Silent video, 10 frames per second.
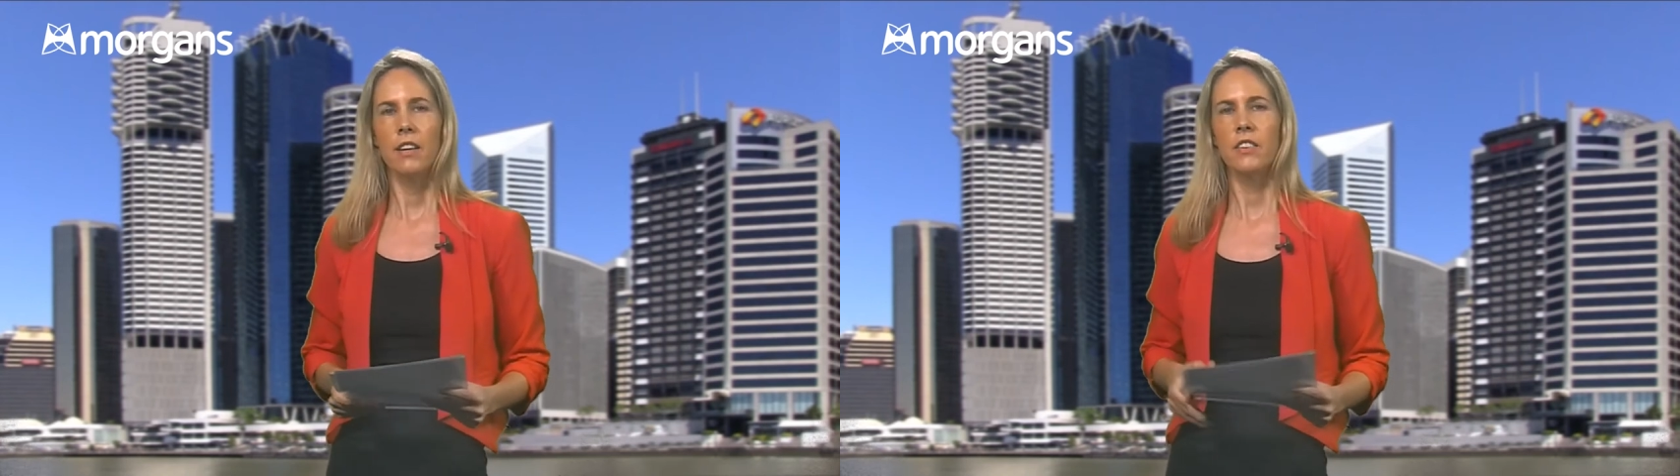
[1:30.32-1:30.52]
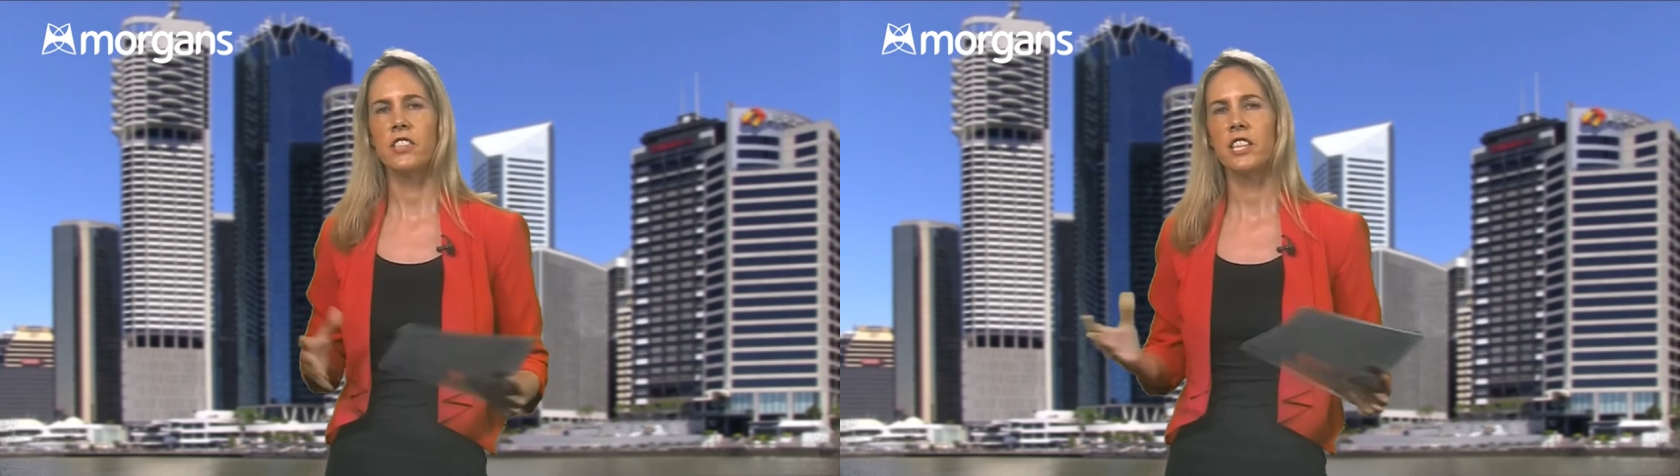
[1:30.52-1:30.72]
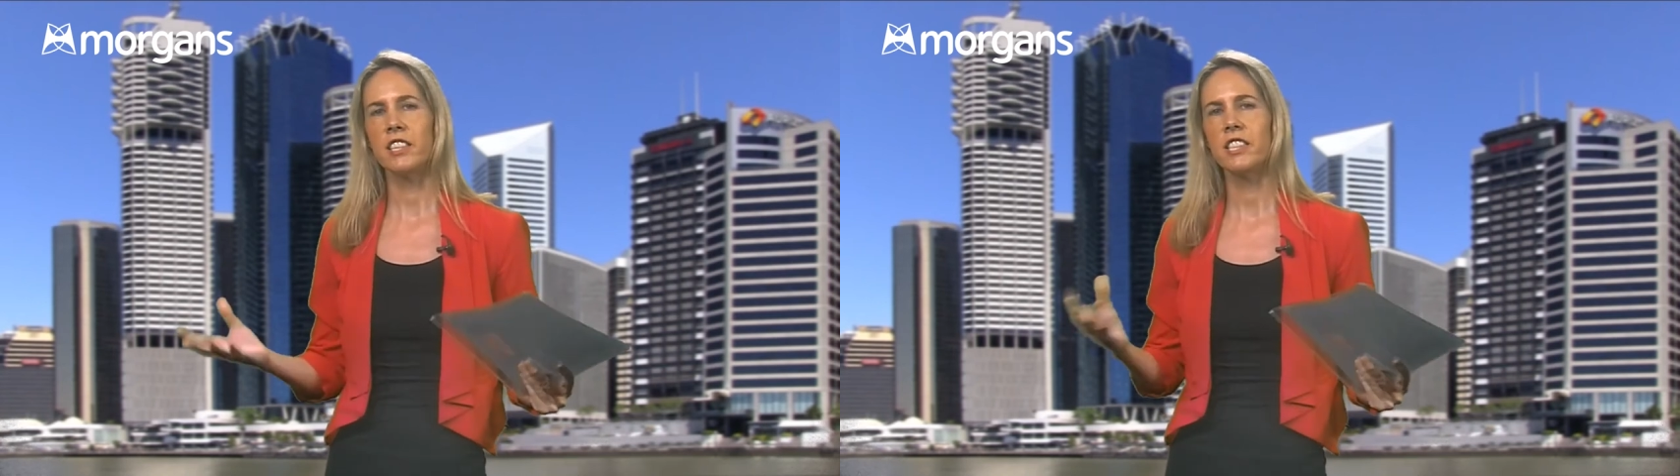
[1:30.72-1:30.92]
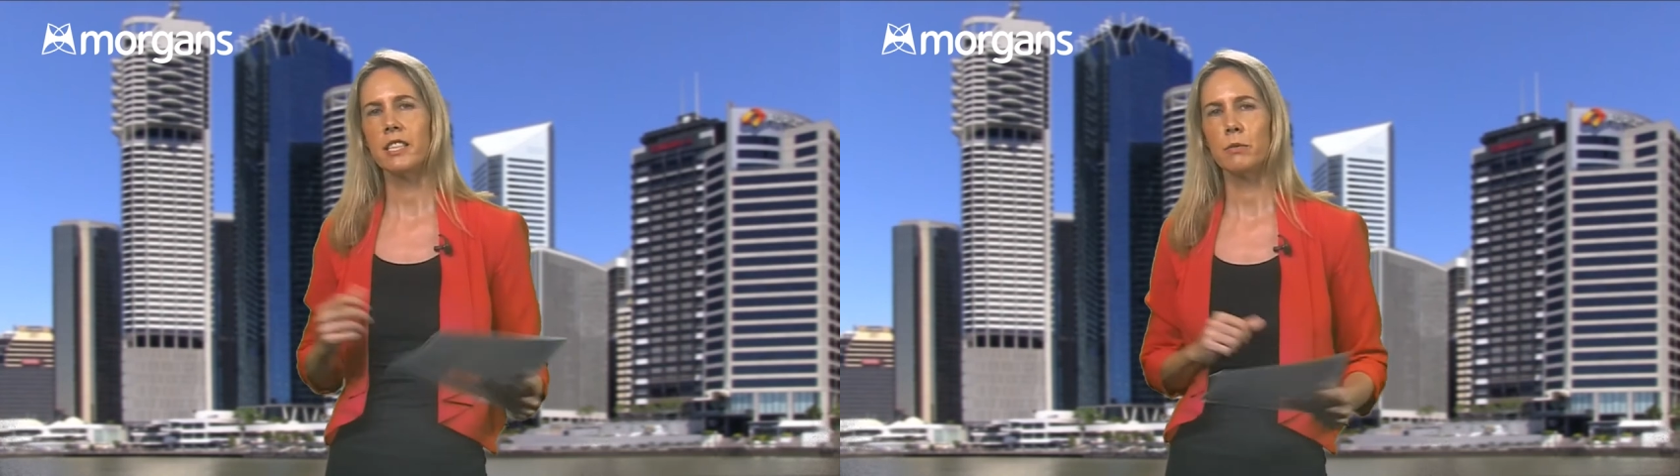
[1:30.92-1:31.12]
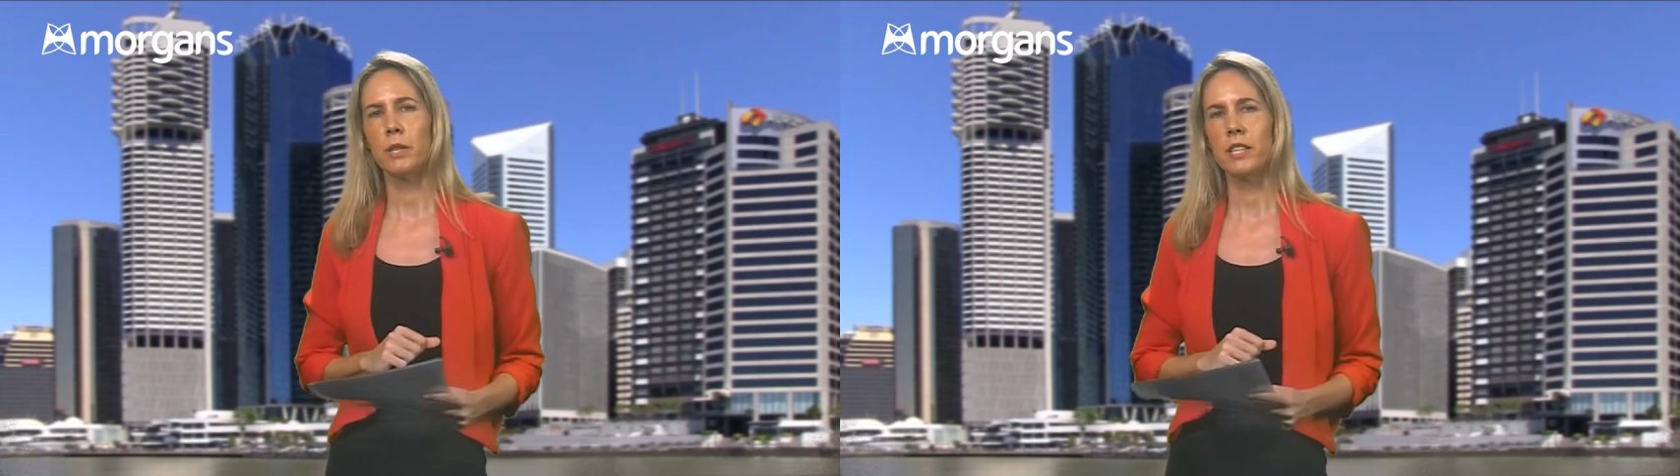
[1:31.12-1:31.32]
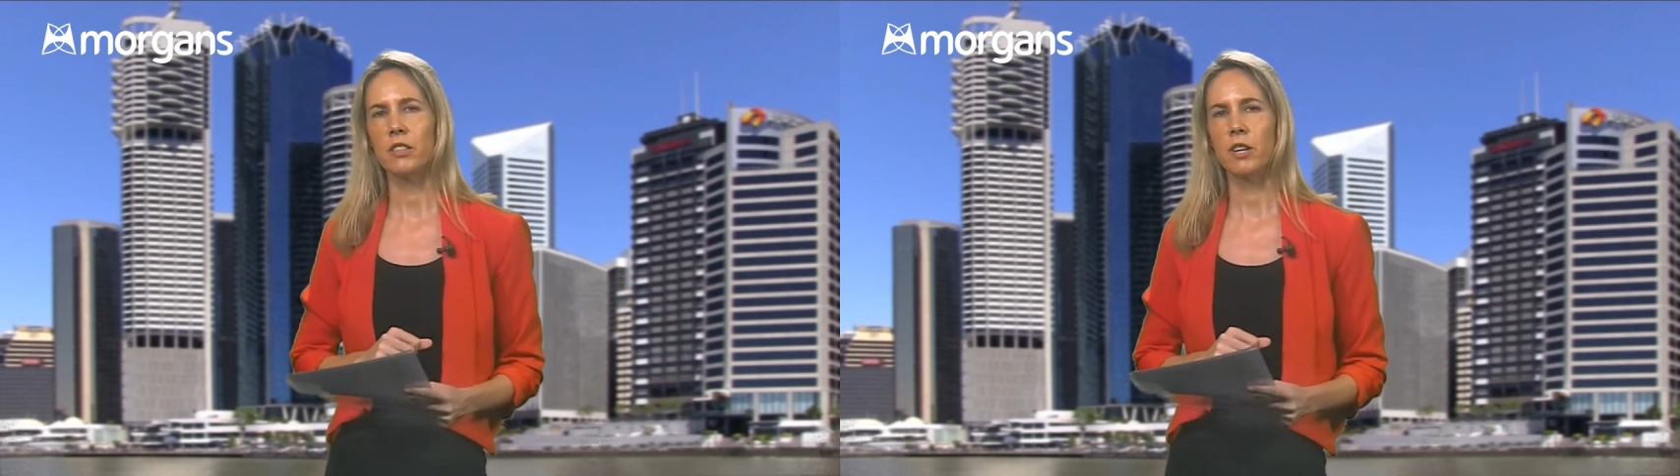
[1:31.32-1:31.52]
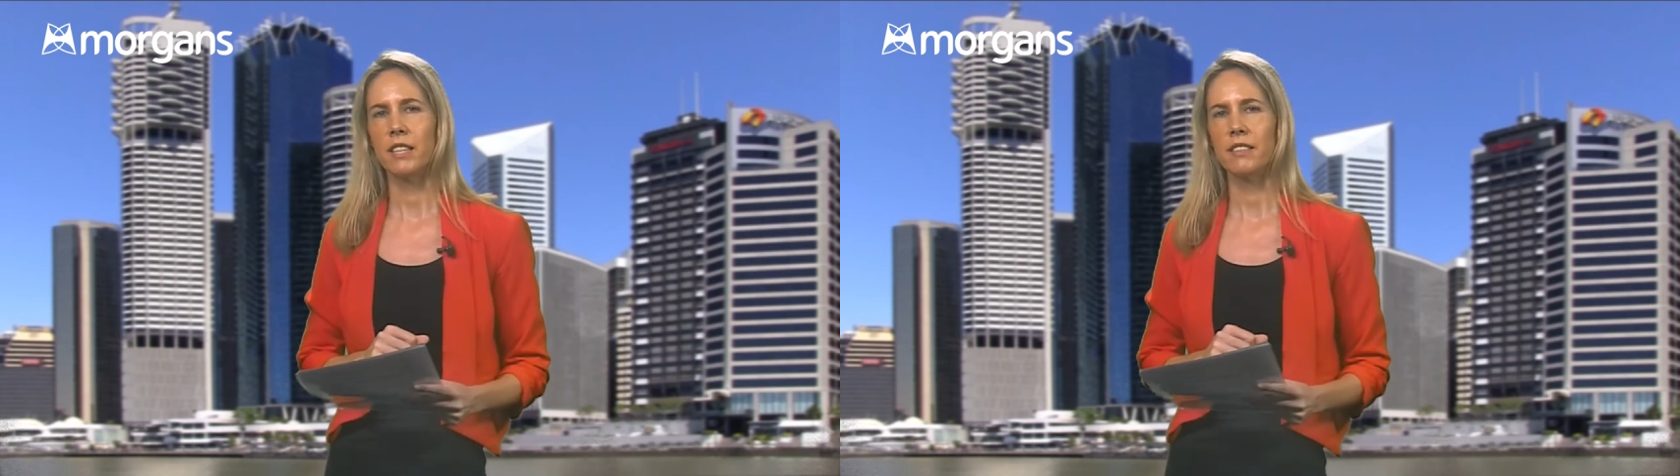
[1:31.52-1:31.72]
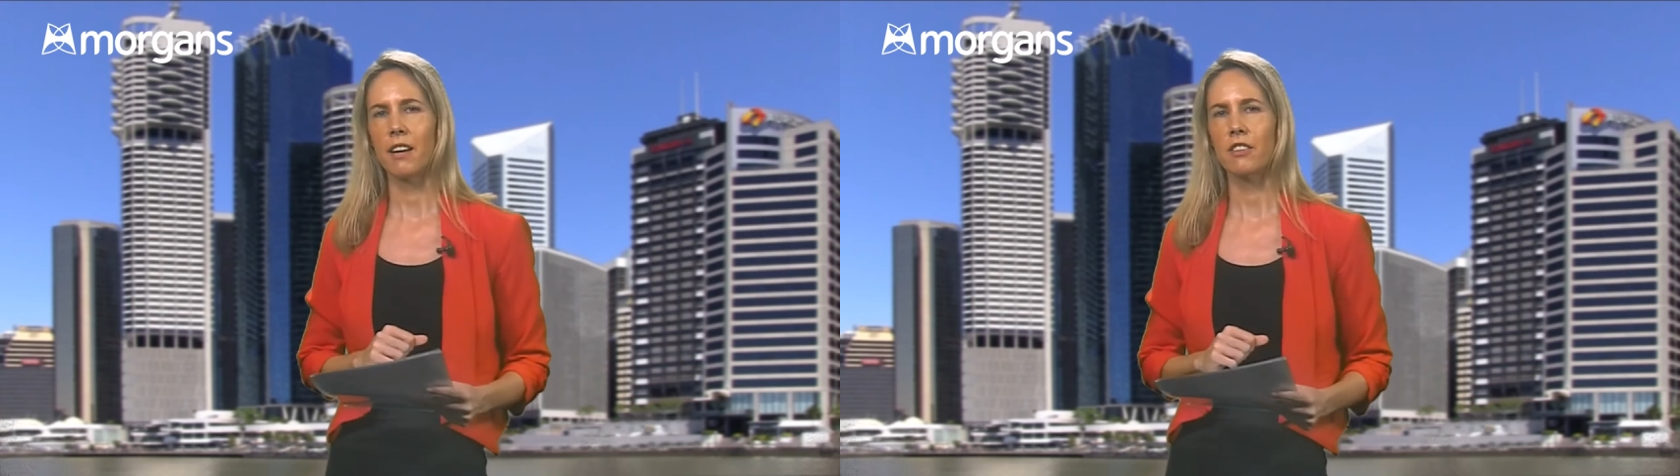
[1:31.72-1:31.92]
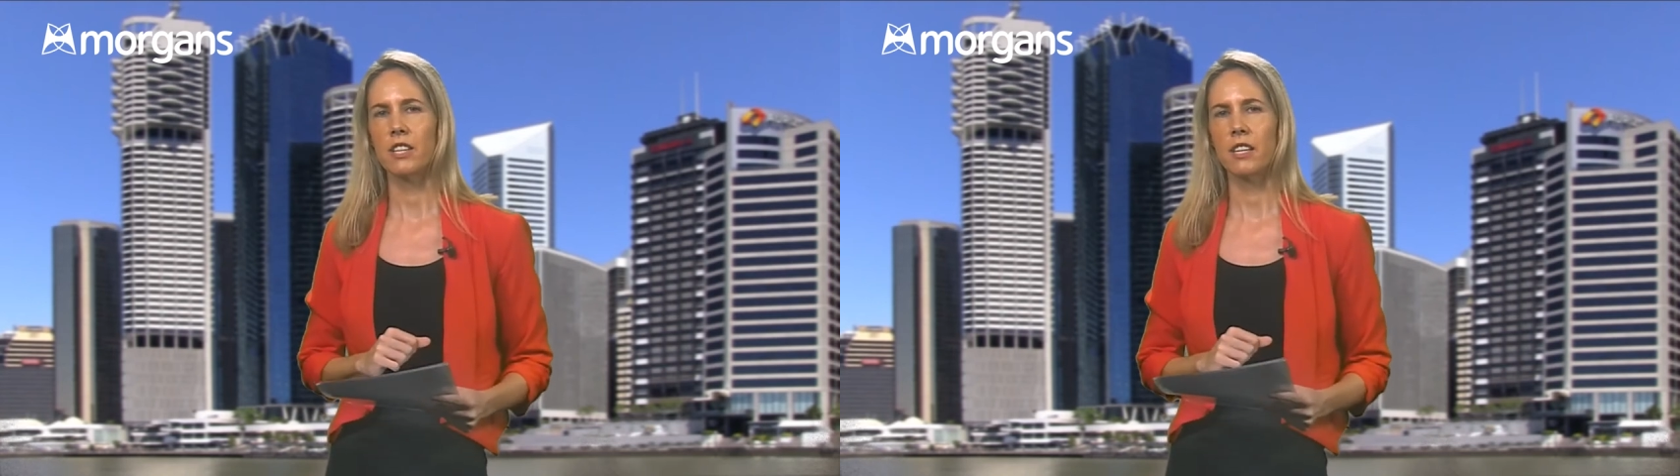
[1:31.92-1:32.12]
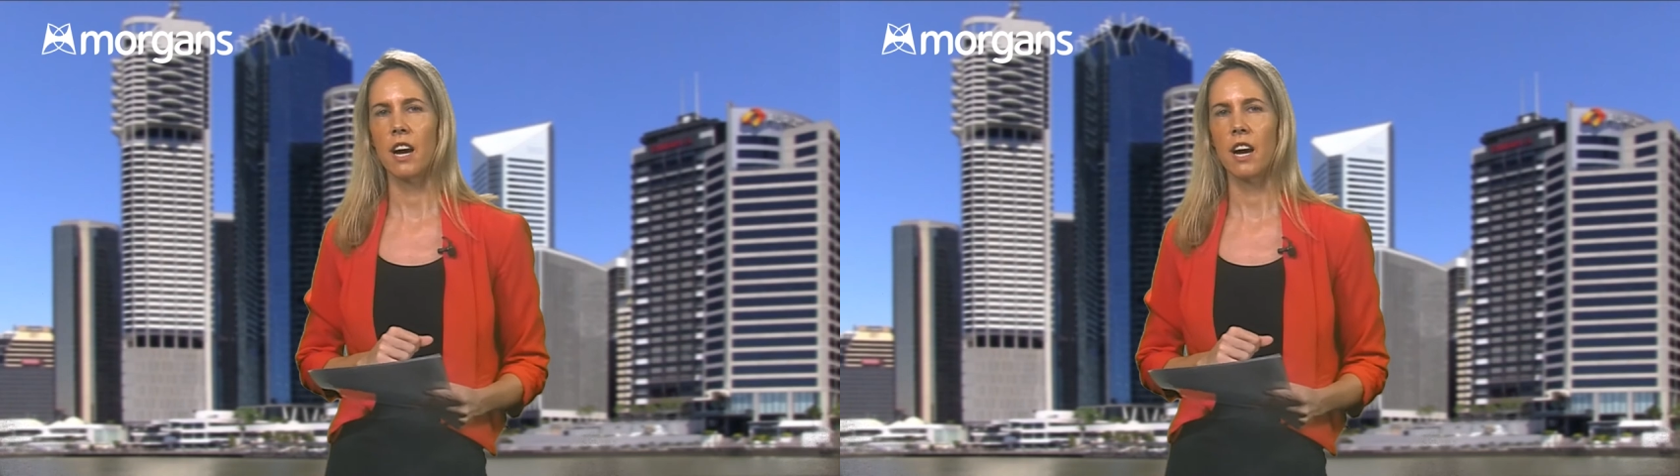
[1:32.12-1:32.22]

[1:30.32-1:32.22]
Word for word: The synergies with this transaction